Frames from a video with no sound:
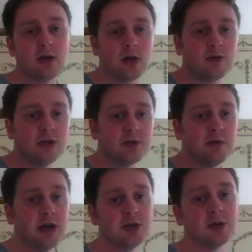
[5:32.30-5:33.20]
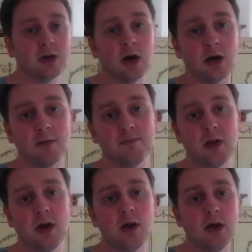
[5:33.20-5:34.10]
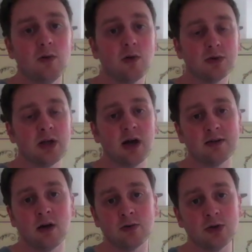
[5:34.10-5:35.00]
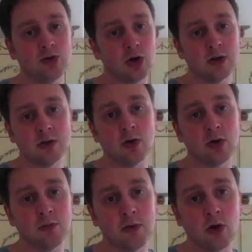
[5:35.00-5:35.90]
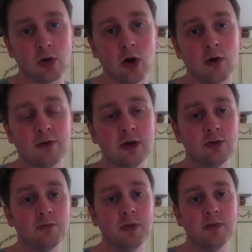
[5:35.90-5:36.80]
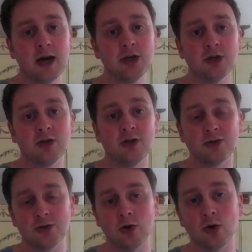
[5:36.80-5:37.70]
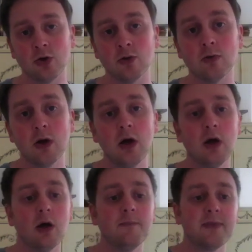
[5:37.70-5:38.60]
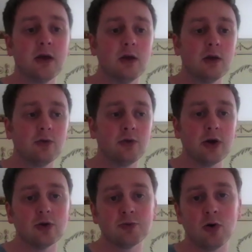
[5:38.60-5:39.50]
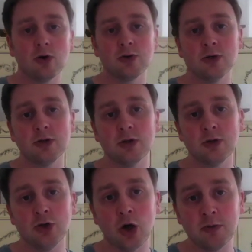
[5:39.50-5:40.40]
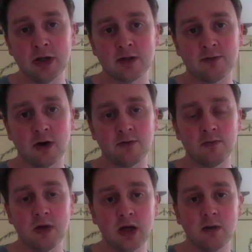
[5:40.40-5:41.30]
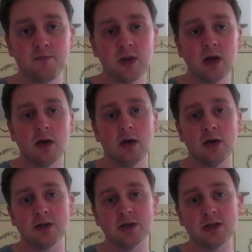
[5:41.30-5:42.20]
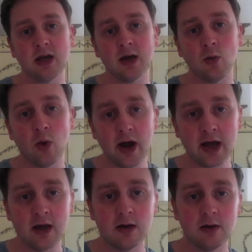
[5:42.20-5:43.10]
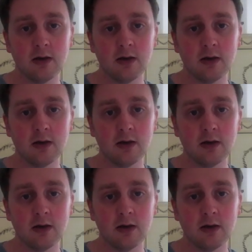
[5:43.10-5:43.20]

Golovkin's a patient guy. He won't start out trying to knock your block off. He'll be patient and he'll stalk you. Grzegorz Proksa's job in this fight, for me, is to stay away